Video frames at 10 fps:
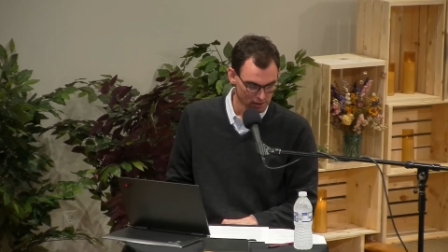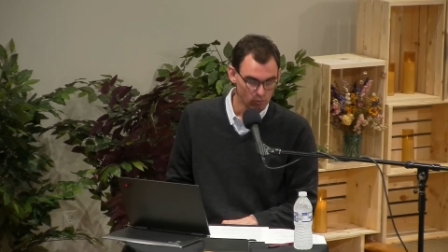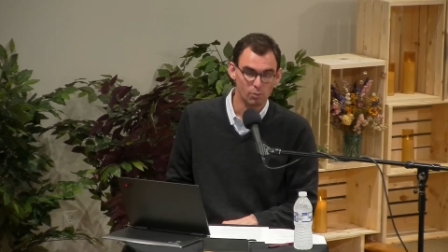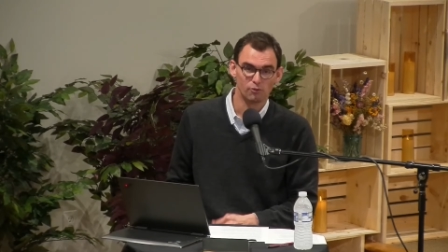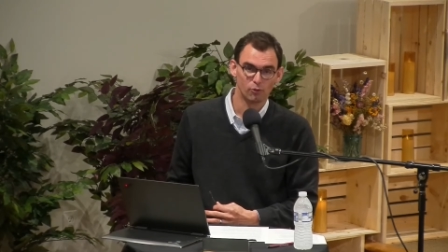
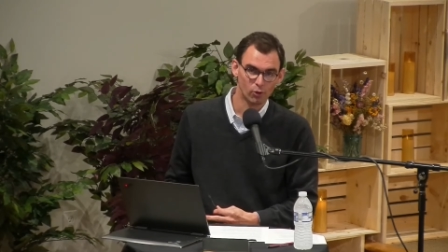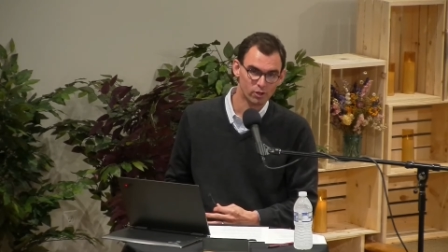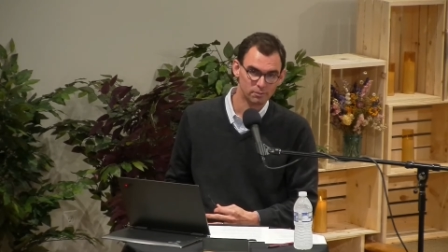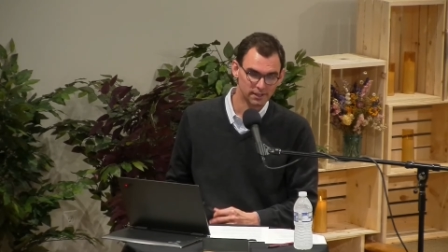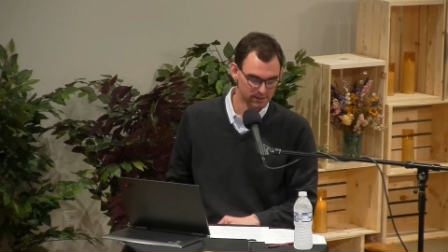Well, before
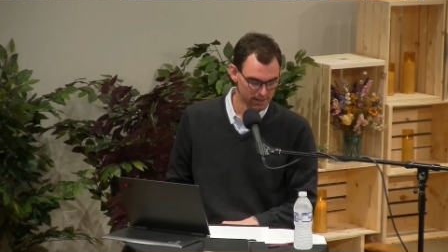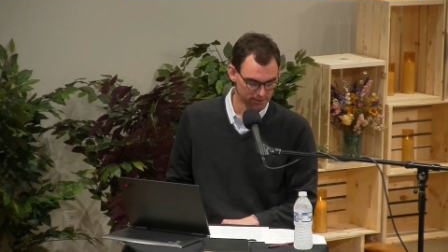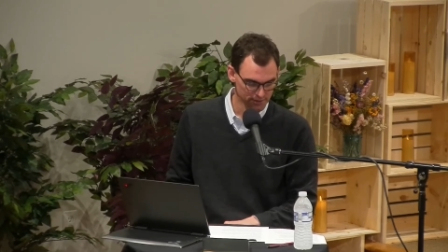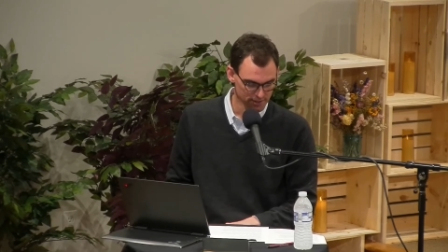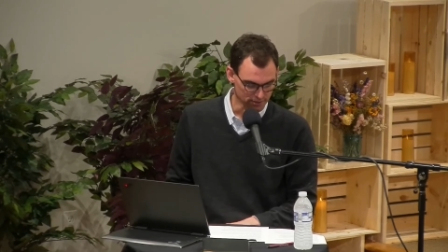could mean a lot
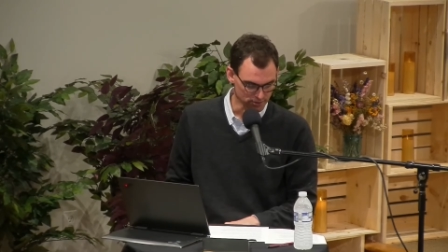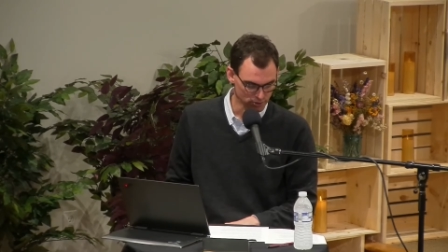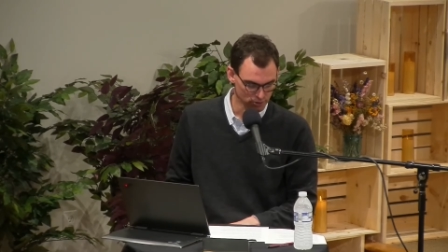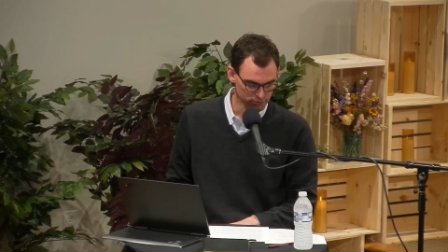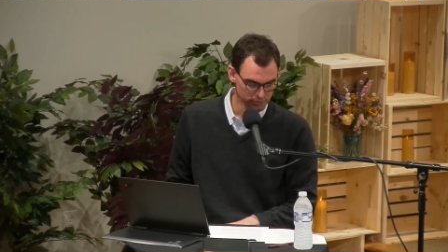of things.
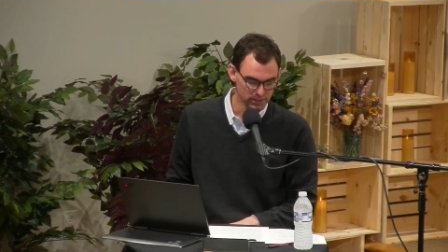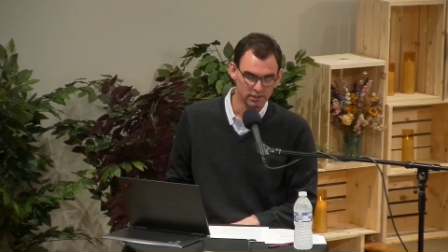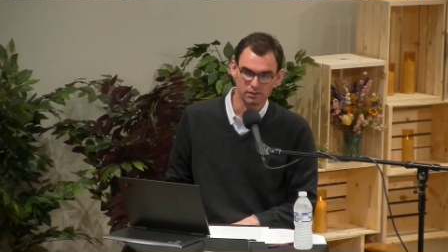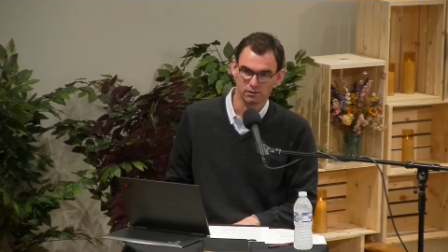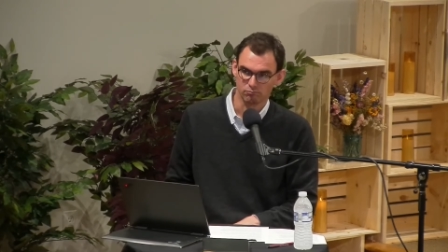It could
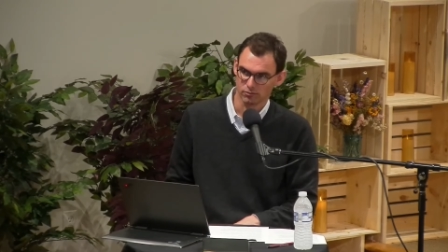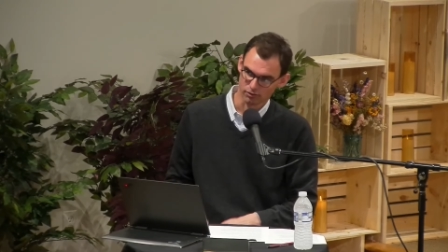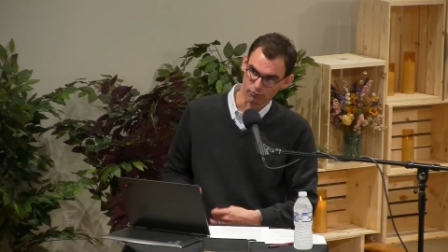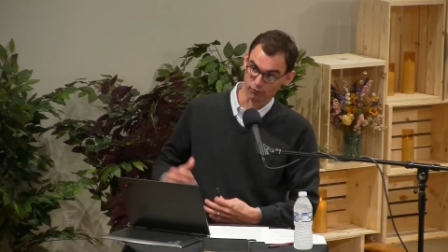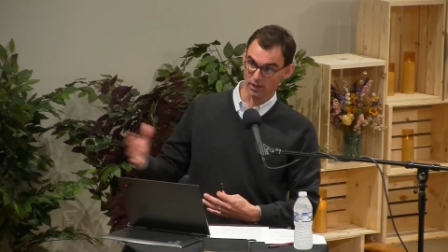mean
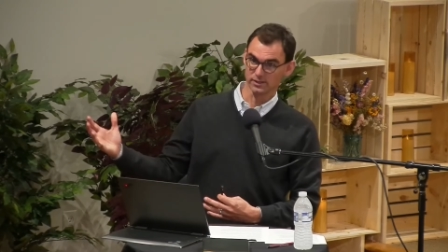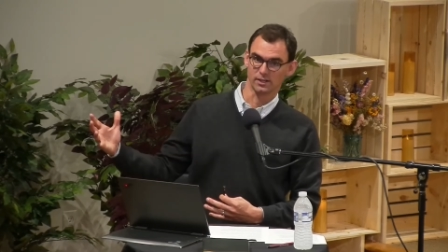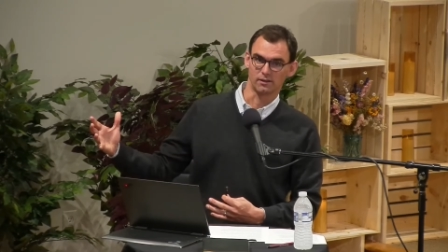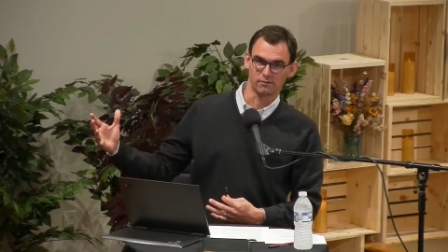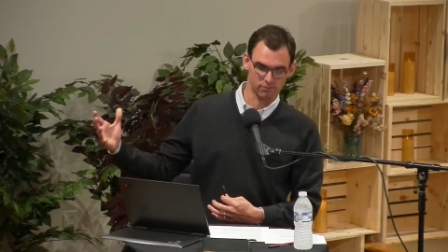in front
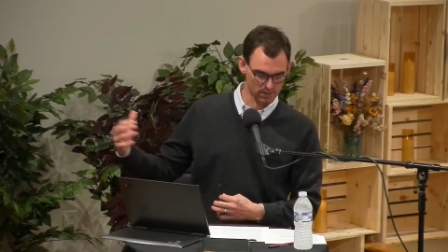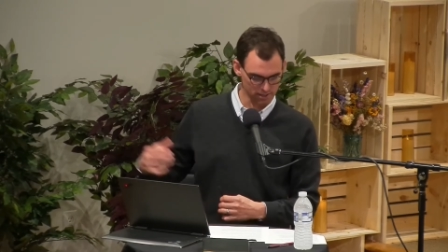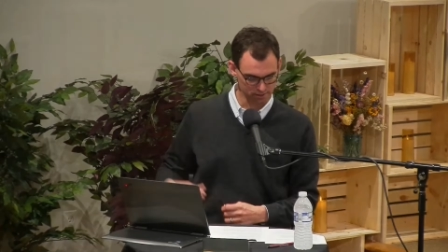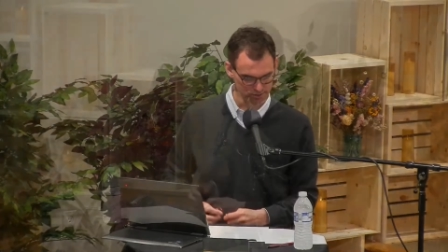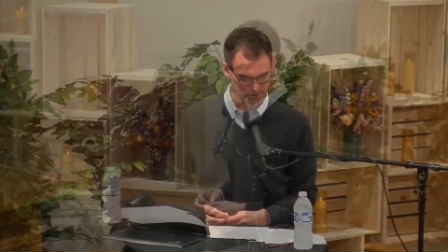of,
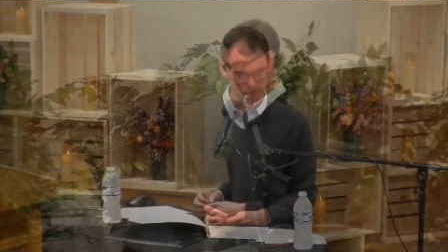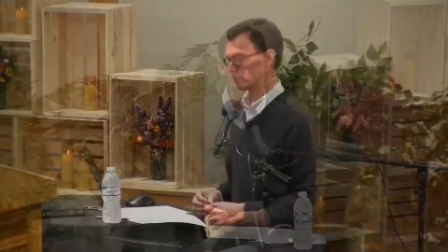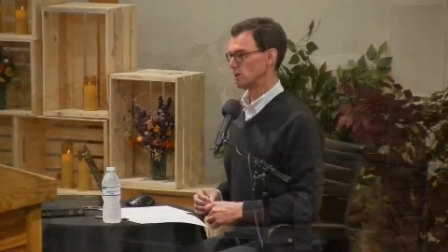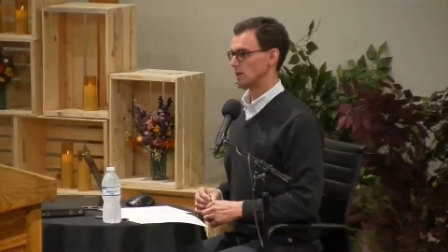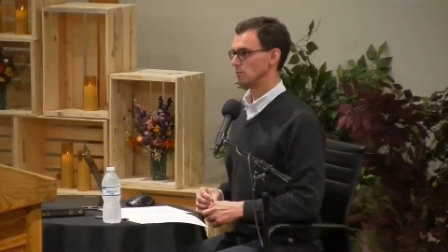right?
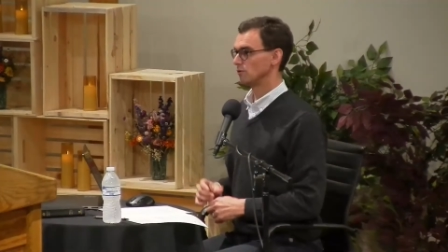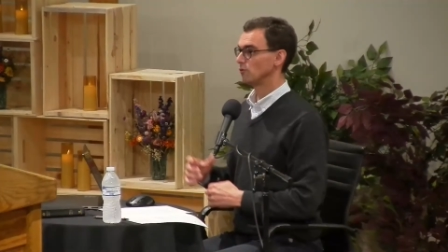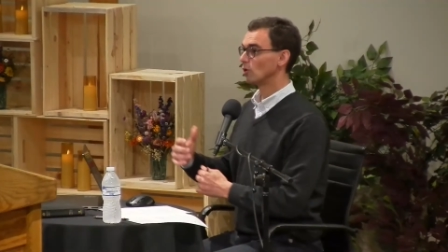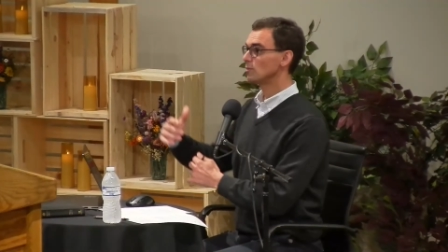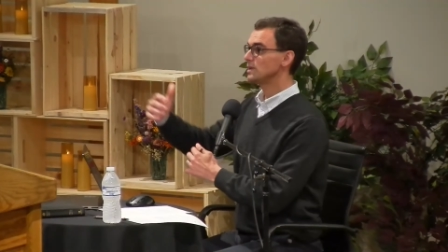So, uh,
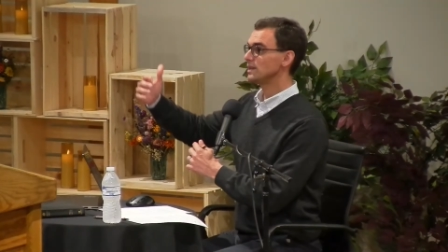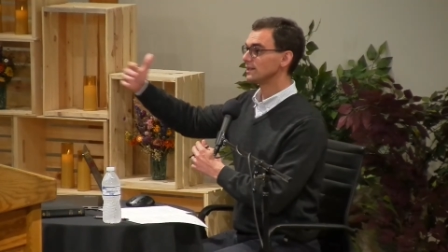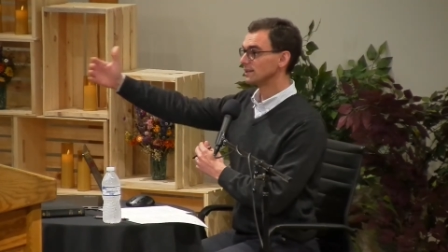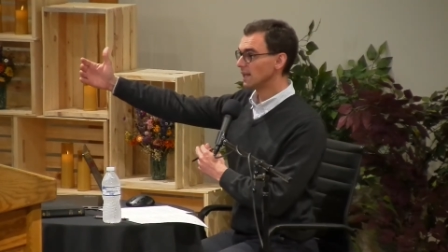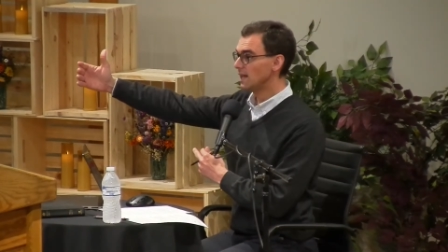before me
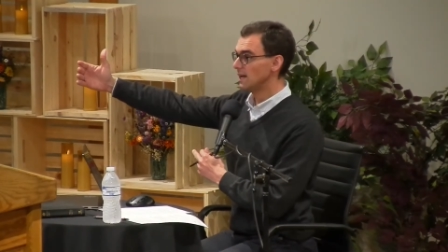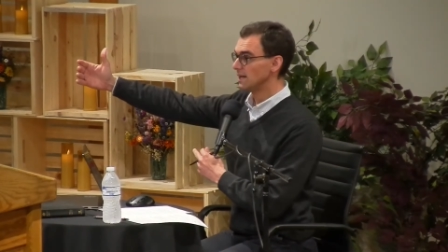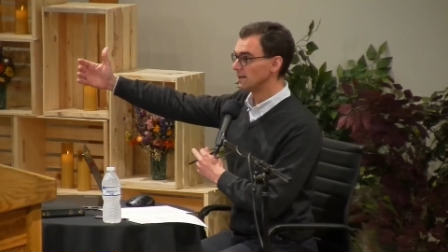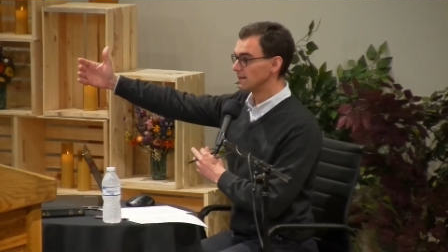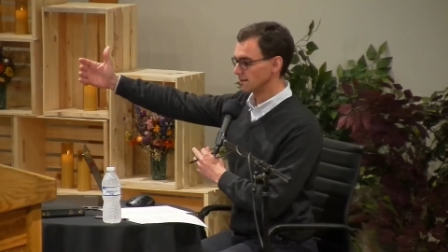in
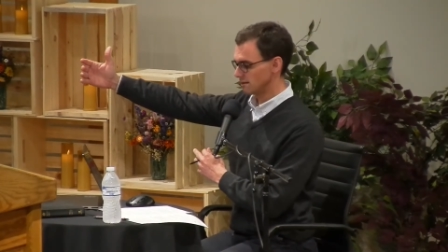line,